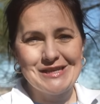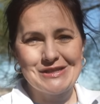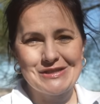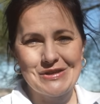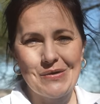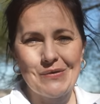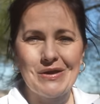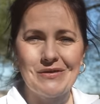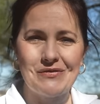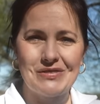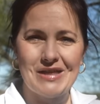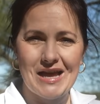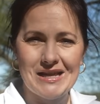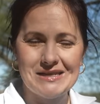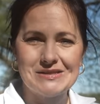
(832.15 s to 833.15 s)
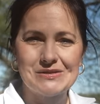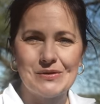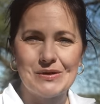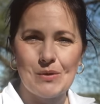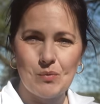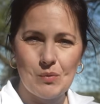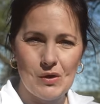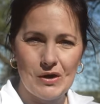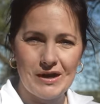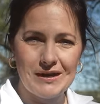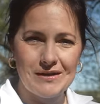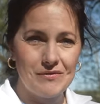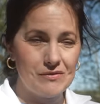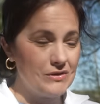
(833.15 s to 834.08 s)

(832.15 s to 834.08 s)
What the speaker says: So if that is gonna work,